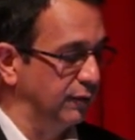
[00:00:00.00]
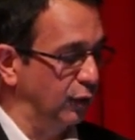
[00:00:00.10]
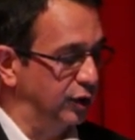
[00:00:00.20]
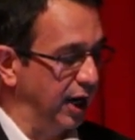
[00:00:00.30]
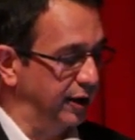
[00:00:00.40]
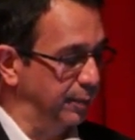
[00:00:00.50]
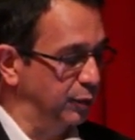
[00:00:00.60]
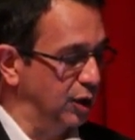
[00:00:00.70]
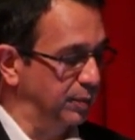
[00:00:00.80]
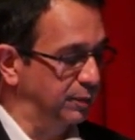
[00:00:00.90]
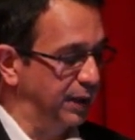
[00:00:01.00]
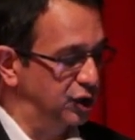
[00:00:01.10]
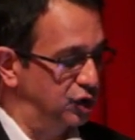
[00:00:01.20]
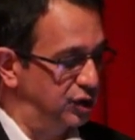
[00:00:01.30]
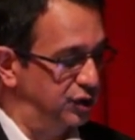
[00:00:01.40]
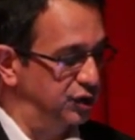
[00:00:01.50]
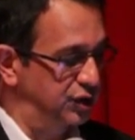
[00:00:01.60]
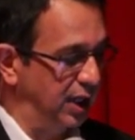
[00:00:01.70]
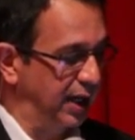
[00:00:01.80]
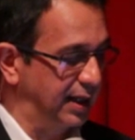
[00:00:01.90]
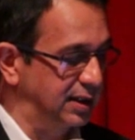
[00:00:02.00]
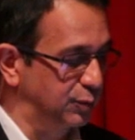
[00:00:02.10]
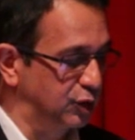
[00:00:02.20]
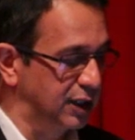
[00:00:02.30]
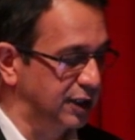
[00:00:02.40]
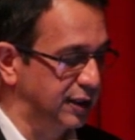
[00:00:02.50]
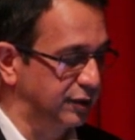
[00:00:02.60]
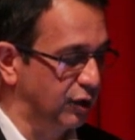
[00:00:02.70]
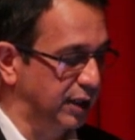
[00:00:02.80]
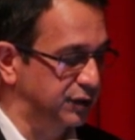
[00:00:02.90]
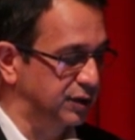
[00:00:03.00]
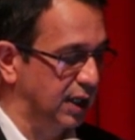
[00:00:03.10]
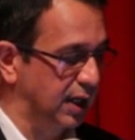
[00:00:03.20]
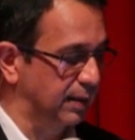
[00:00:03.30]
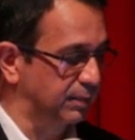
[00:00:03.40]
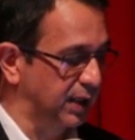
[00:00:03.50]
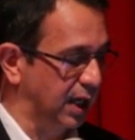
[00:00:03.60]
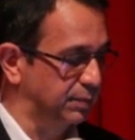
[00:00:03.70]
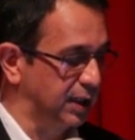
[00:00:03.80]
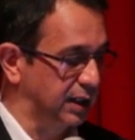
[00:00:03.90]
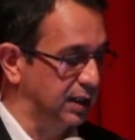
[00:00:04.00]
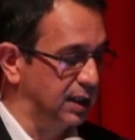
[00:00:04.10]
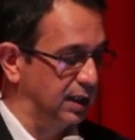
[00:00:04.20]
For diarrhea-predominant patients, anti-motility drugs can be